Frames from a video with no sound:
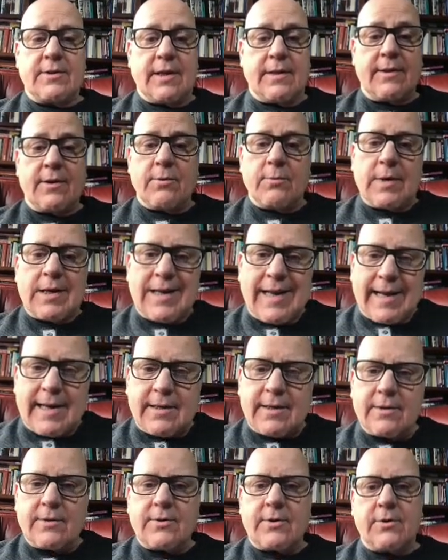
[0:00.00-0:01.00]
and they're
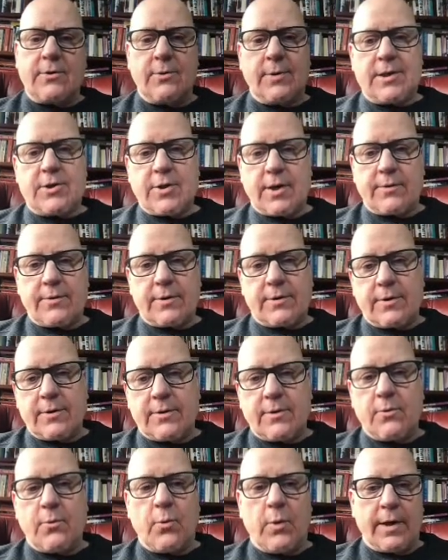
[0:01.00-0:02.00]
related to each other to
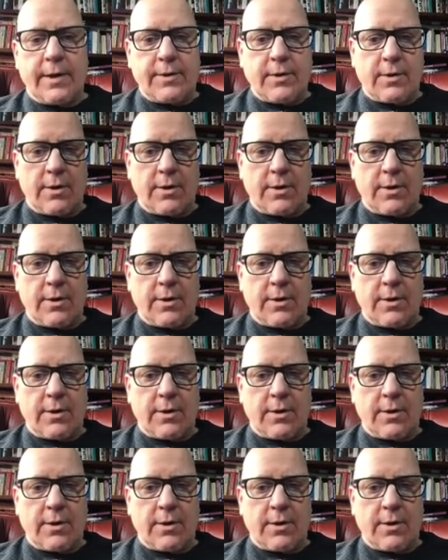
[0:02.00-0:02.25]
do one